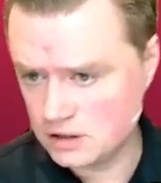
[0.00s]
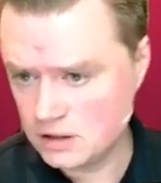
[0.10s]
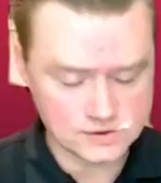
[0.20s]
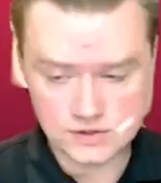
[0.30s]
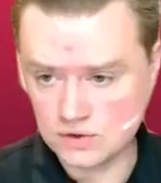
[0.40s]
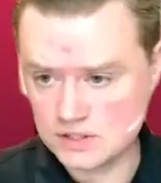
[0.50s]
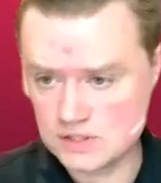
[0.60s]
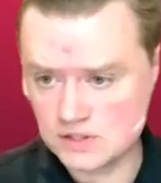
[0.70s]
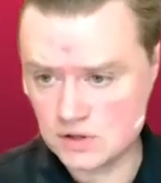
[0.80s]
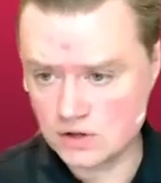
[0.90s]
So this
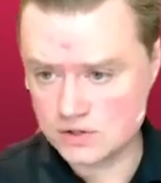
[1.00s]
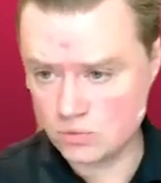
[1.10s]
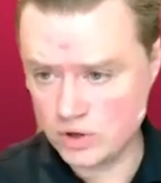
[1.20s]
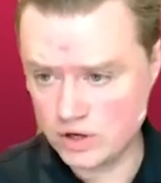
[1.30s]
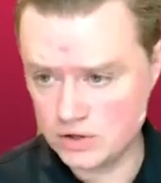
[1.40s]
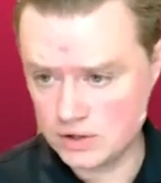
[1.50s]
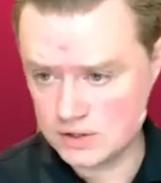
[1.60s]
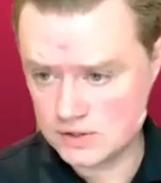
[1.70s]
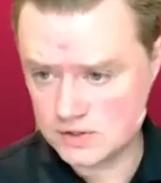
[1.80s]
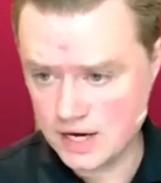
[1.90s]
is also where you can
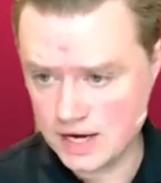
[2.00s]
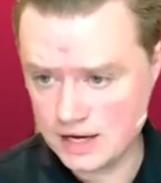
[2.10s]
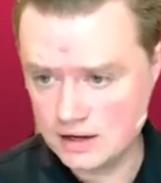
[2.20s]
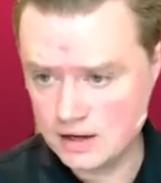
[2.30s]
say